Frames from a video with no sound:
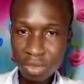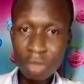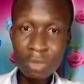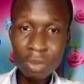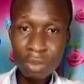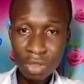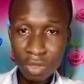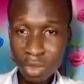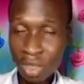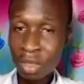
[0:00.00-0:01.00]
If you are going to
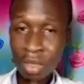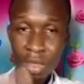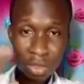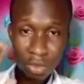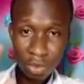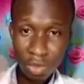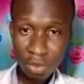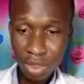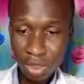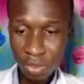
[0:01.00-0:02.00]
work, don't go to
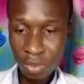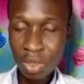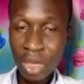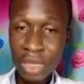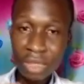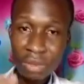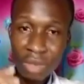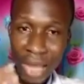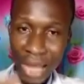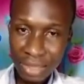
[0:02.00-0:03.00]
work at all, and then you
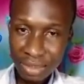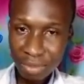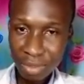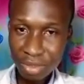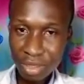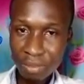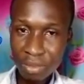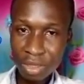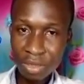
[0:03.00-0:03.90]
ice the particular place.